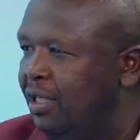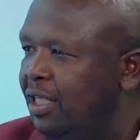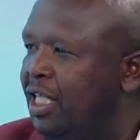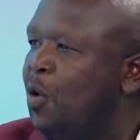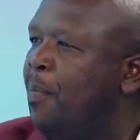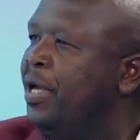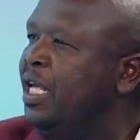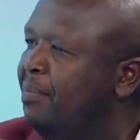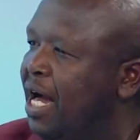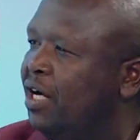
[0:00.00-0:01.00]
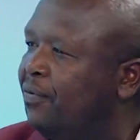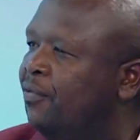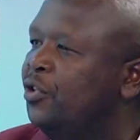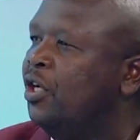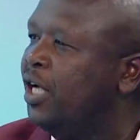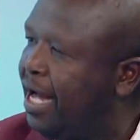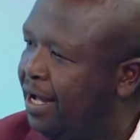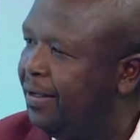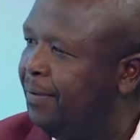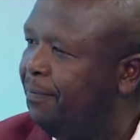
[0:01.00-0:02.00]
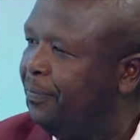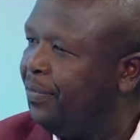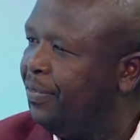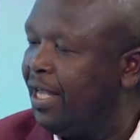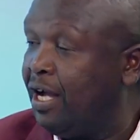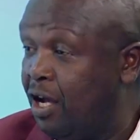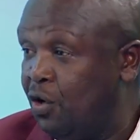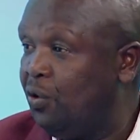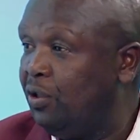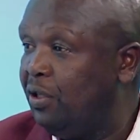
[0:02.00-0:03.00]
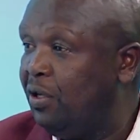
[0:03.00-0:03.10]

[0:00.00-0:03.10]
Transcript: They were paying back for the car loan.